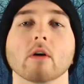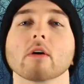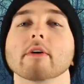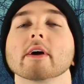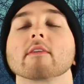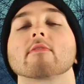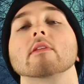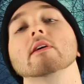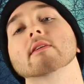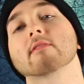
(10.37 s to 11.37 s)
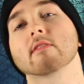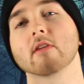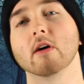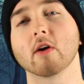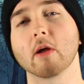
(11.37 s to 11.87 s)
All right, so let's
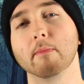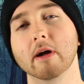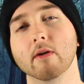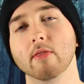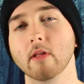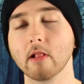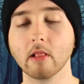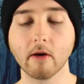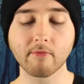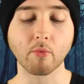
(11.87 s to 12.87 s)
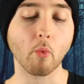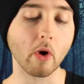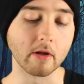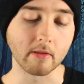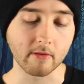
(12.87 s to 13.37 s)
talk about the loved
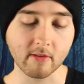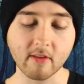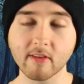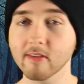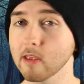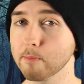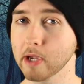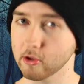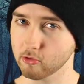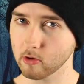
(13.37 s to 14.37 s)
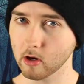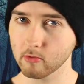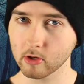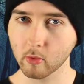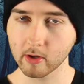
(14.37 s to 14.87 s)
ones. This is a
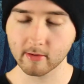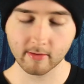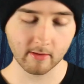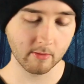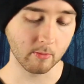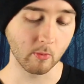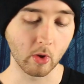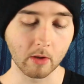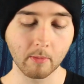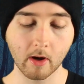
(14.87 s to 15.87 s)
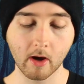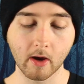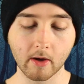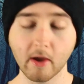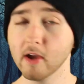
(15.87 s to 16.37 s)
Patreon request. One of
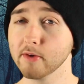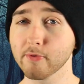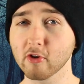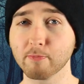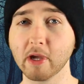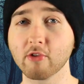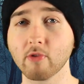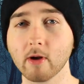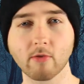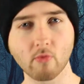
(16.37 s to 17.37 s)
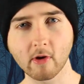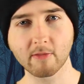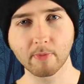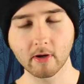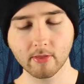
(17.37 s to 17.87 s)
my first Patreons, Royce
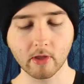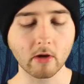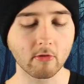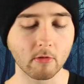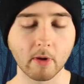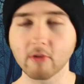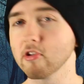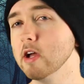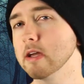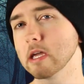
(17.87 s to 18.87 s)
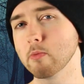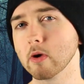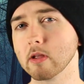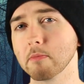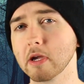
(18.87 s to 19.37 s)
Bunn, thank you so much. He
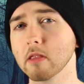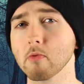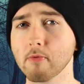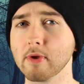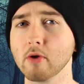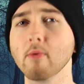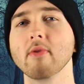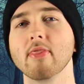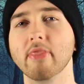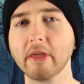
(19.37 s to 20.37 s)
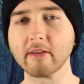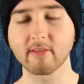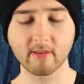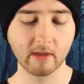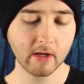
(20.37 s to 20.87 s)
wanted me to review
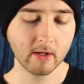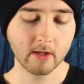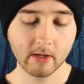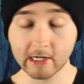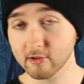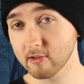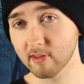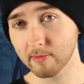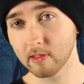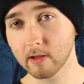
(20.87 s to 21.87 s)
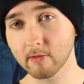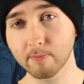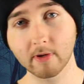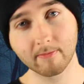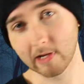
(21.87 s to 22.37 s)
this. Actually, something else,
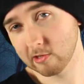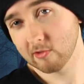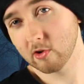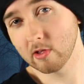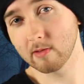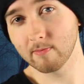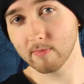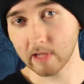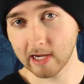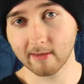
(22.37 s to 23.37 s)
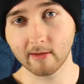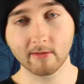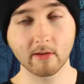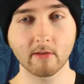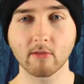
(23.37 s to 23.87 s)
but I just couldn't
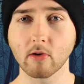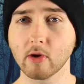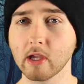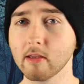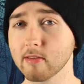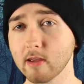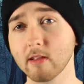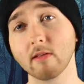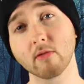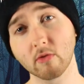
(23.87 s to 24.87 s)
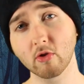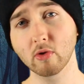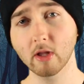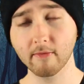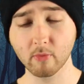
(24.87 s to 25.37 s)
access it, so he said,
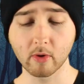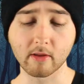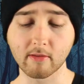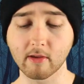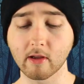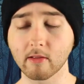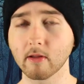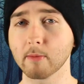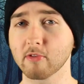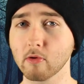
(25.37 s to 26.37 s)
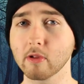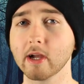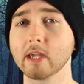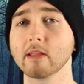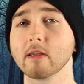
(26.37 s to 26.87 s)
do loved ones. And I'm so
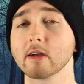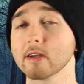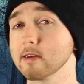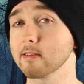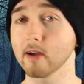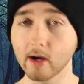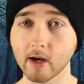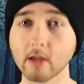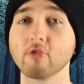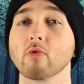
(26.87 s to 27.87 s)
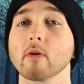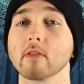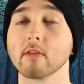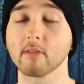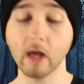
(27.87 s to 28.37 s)
glad he did, because I enjoyed
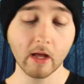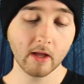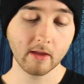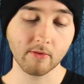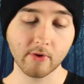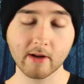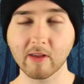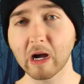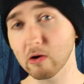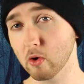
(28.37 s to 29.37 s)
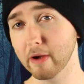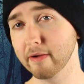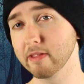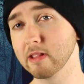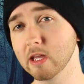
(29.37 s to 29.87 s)
this. In fact, I'll go
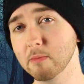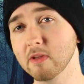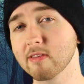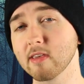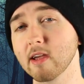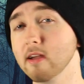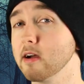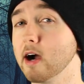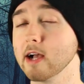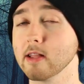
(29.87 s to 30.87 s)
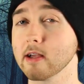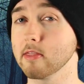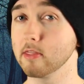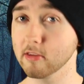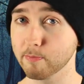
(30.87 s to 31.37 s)
out on a limb and say, I like
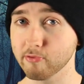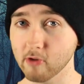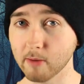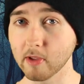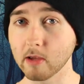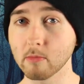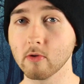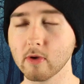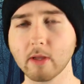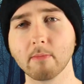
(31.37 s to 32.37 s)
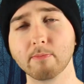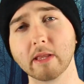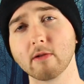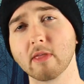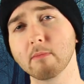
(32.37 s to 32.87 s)
this Prom Night movie
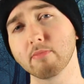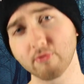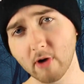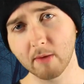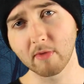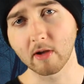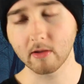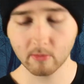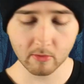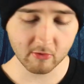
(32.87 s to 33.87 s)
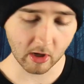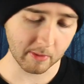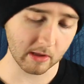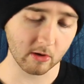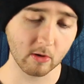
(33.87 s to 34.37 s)
better than Prom Night with
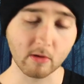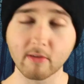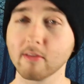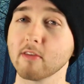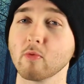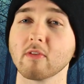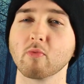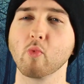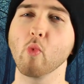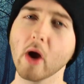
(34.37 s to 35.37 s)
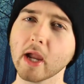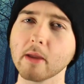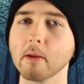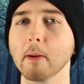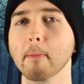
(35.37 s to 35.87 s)
Jamie Lee Curtis. This one's
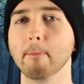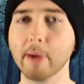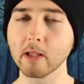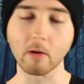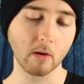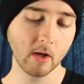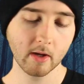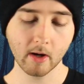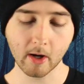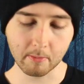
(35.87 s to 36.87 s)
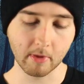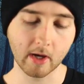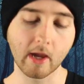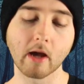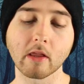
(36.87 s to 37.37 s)
way better, up
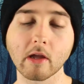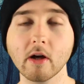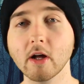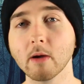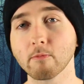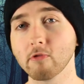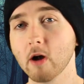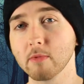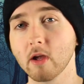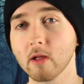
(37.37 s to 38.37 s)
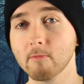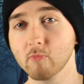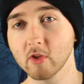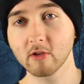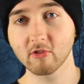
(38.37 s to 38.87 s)
my alley. Prom Night
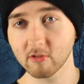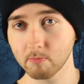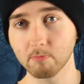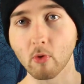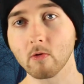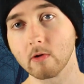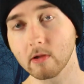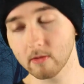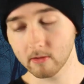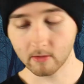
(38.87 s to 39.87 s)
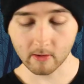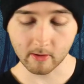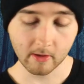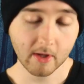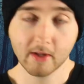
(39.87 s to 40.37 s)
is just boring, all
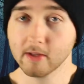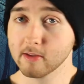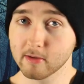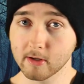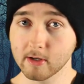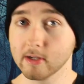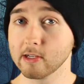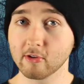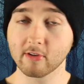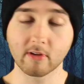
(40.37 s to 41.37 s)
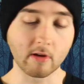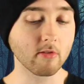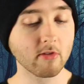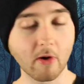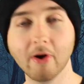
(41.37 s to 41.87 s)
right? Sorry, it just is.
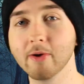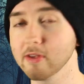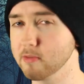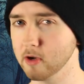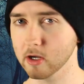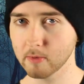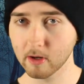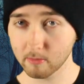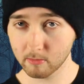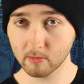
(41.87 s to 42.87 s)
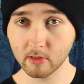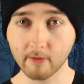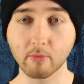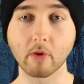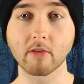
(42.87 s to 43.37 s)
So let's talk about
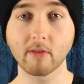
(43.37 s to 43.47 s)
loved ones.